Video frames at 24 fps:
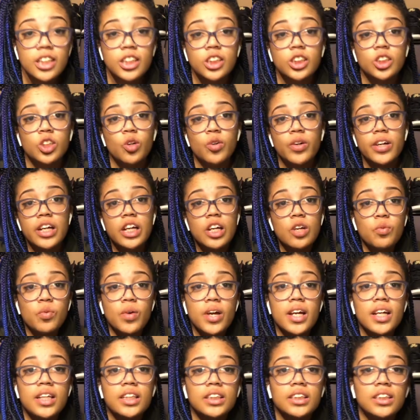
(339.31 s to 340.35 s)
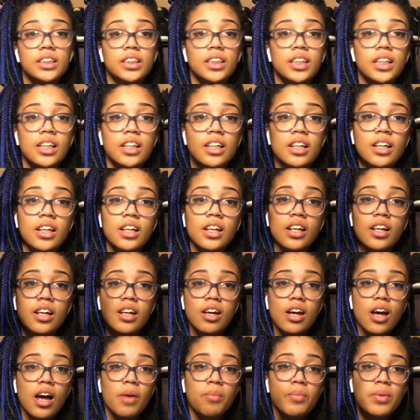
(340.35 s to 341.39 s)
So, anyways,
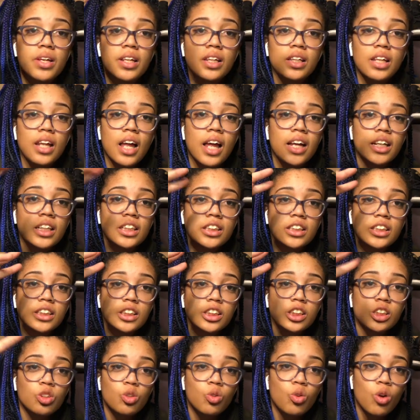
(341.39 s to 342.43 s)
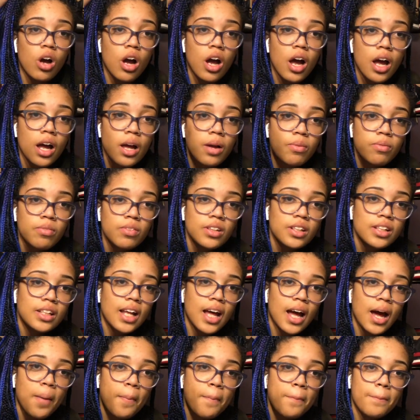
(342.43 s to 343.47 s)
comment, like, subscribe
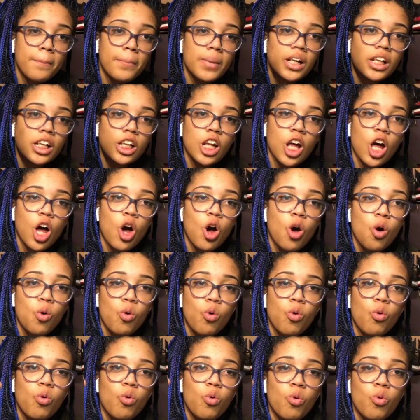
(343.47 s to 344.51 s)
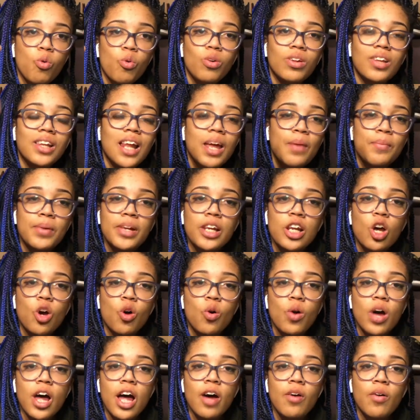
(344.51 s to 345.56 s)
down below. Let me
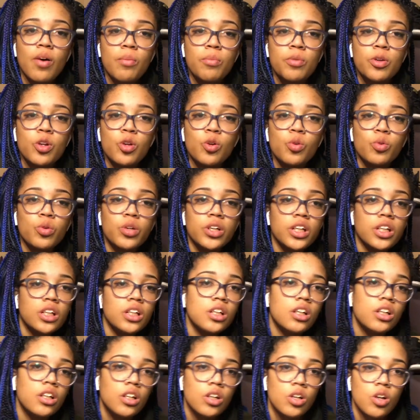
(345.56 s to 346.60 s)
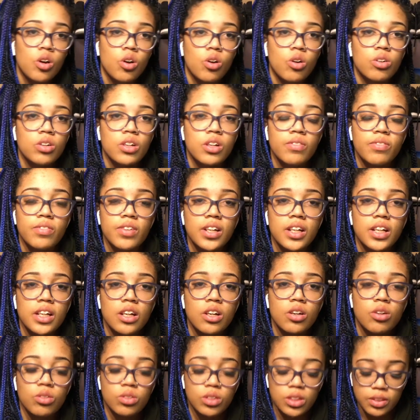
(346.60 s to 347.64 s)
know how I'm doing on the
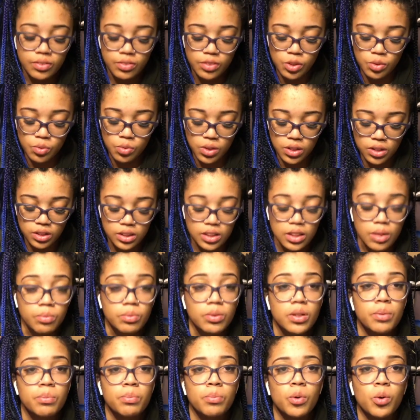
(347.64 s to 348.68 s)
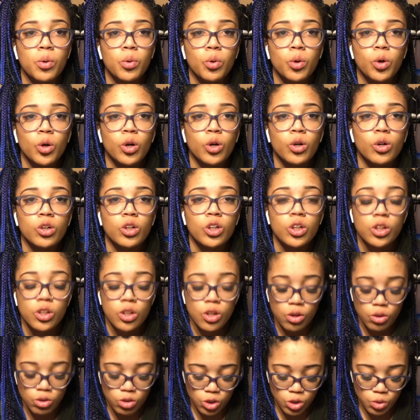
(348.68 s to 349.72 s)
videos. If you want something more, you
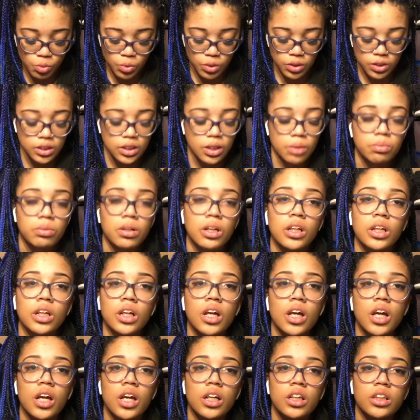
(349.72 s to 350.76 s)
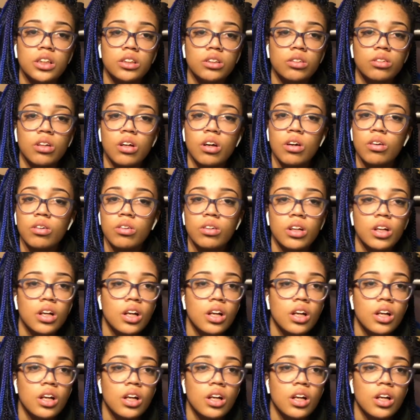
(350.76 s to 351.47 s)
know, you want something less, you know,